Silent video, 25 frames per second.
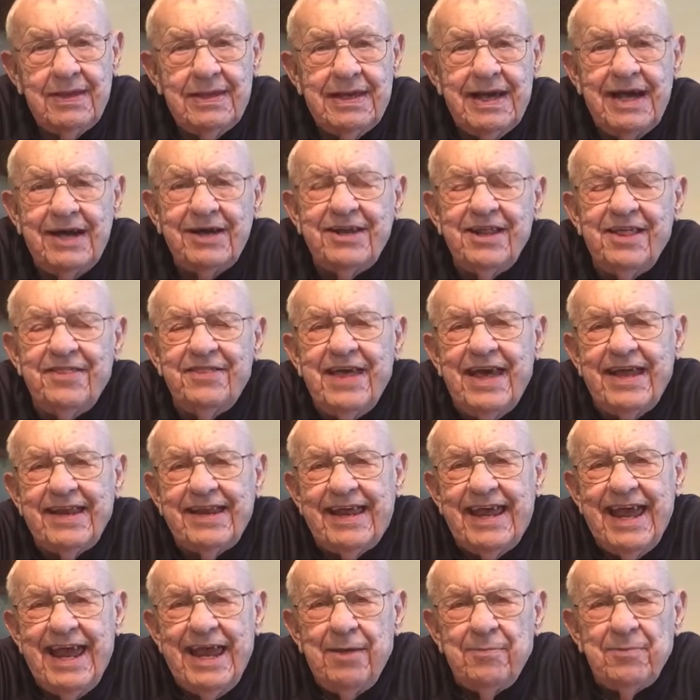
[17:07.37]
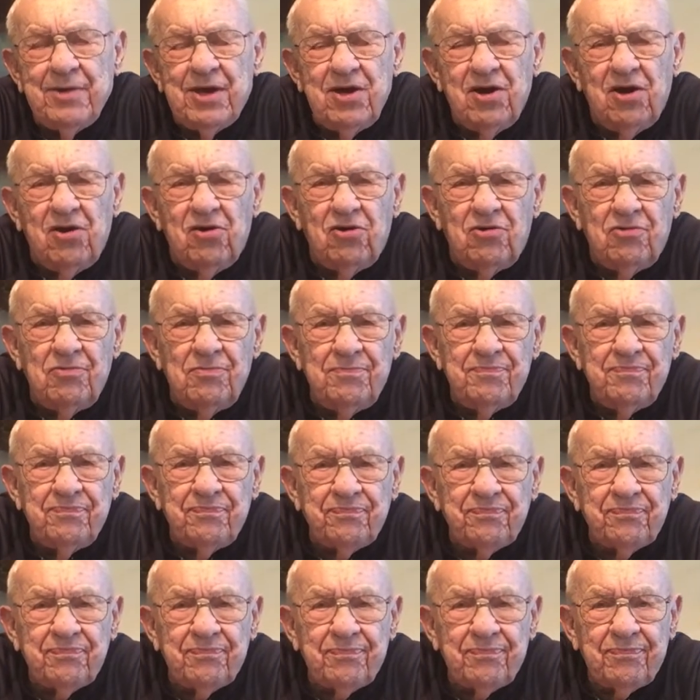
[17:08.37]
How did that game go?
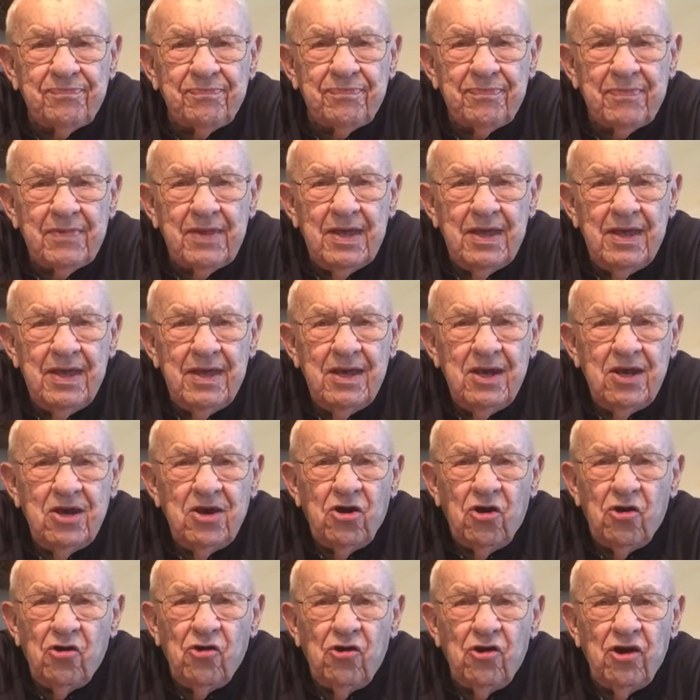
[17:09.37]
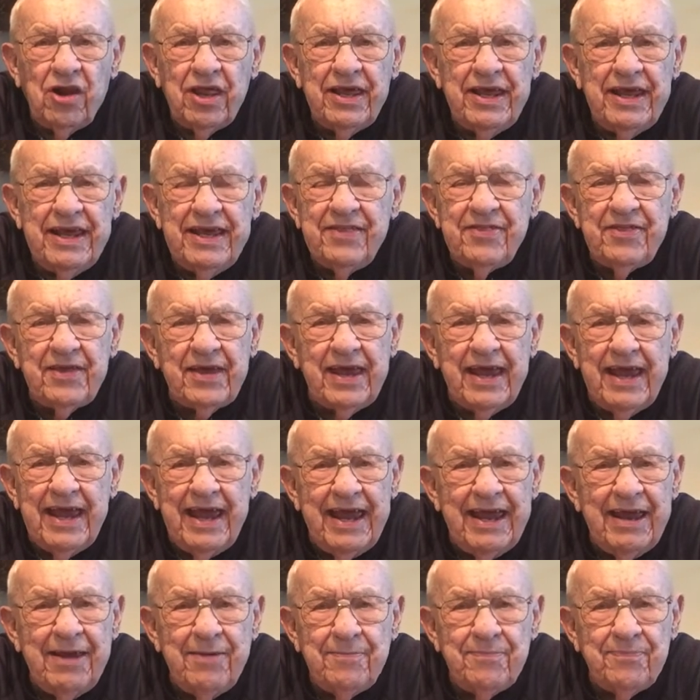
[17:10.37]
Early in the
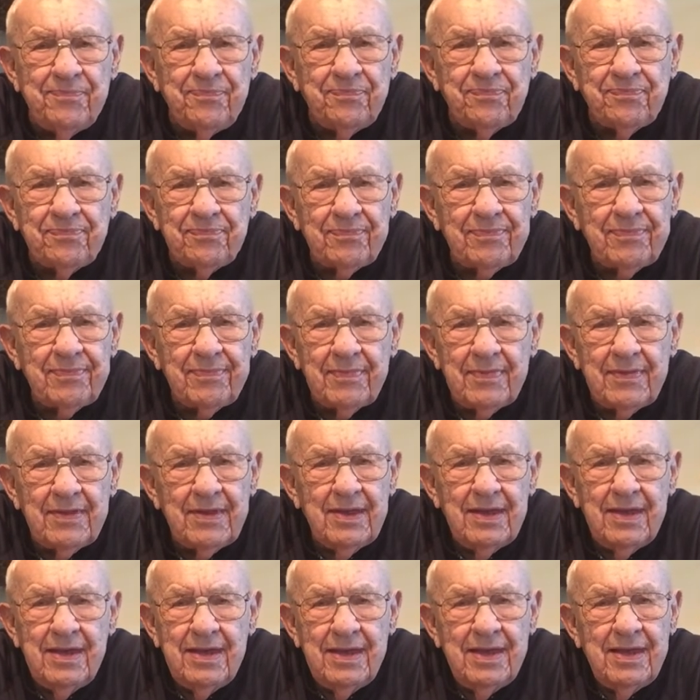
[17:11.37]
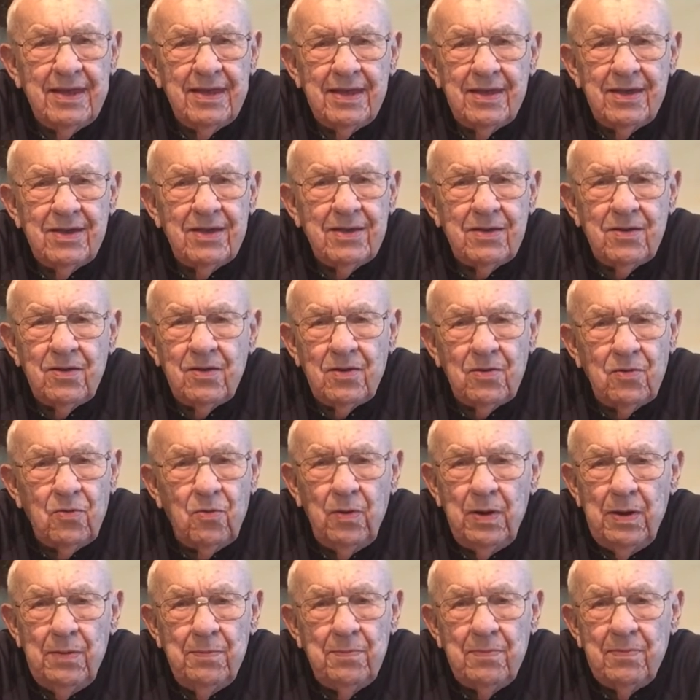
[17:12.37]
game,
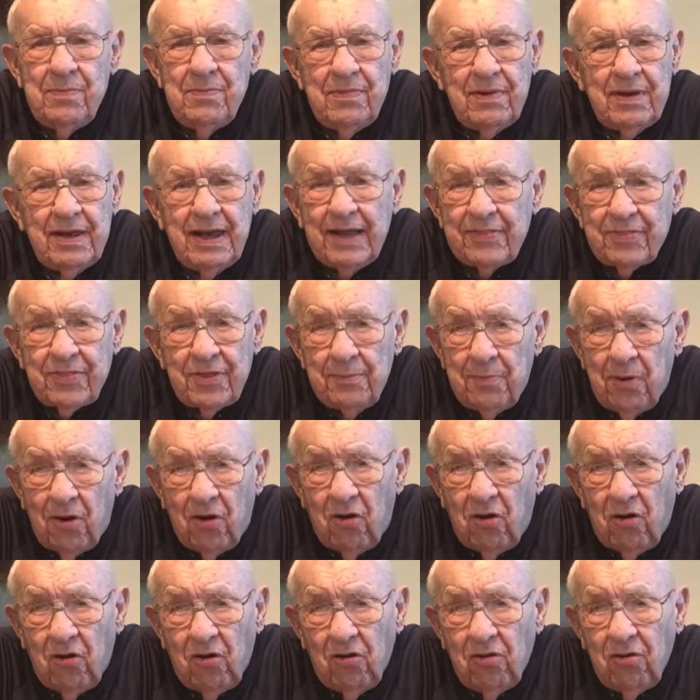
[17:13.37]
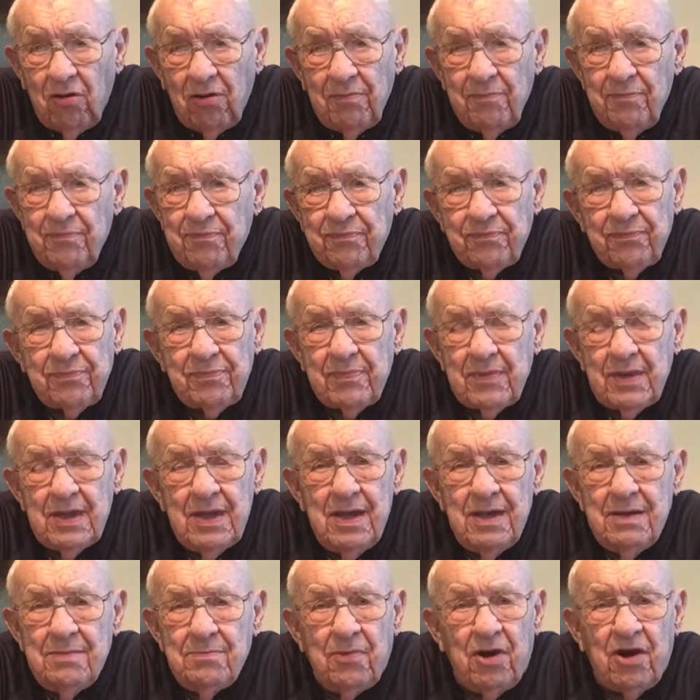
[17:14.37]
we got the ball,
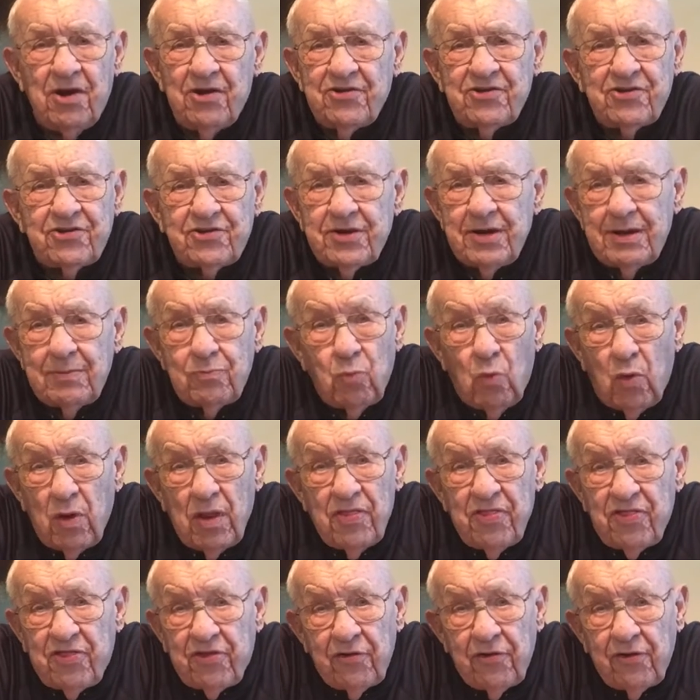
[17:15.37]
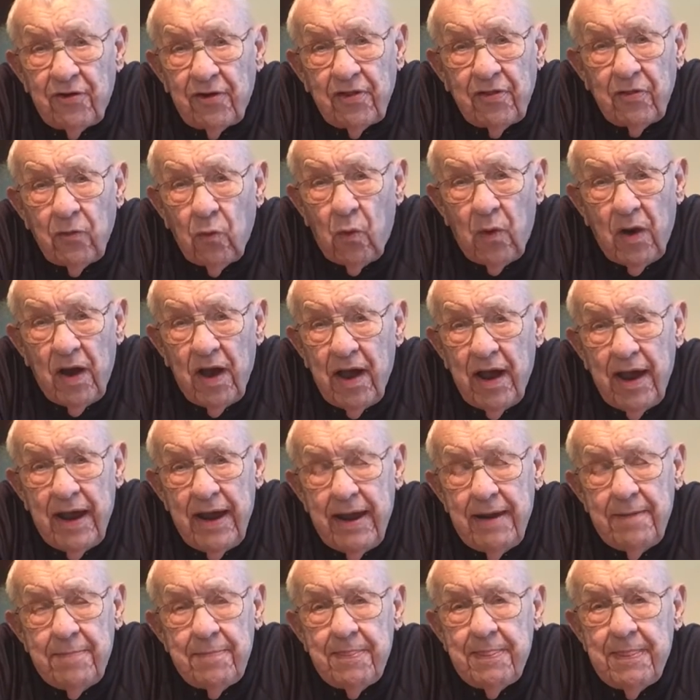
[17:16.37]
marched up 1/3 of the
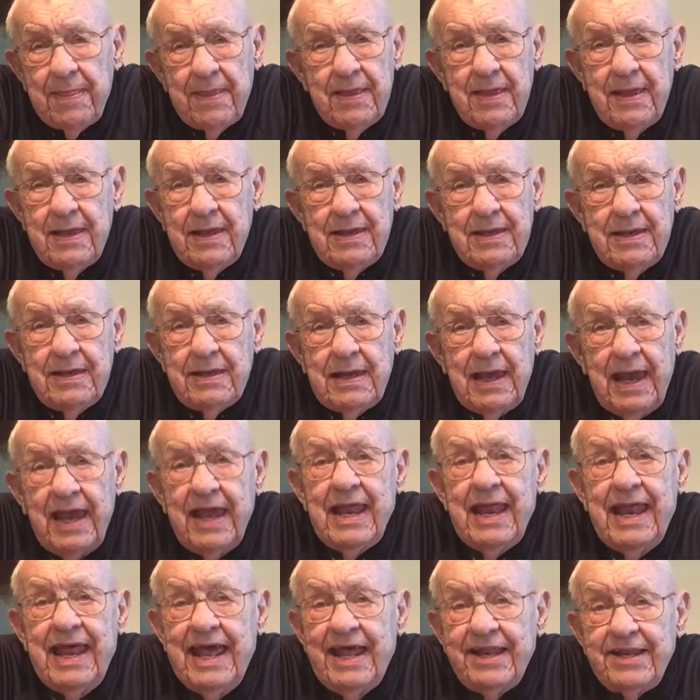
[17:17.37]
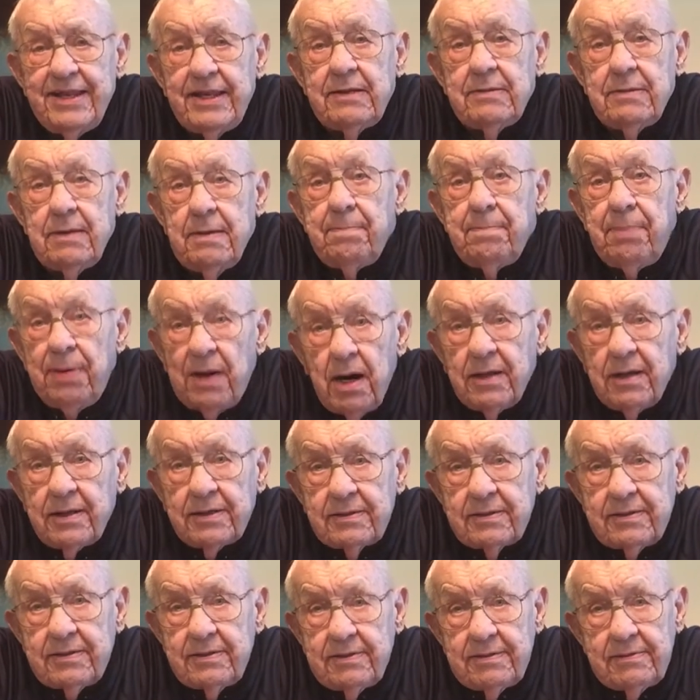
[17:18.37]
way, and had to punt.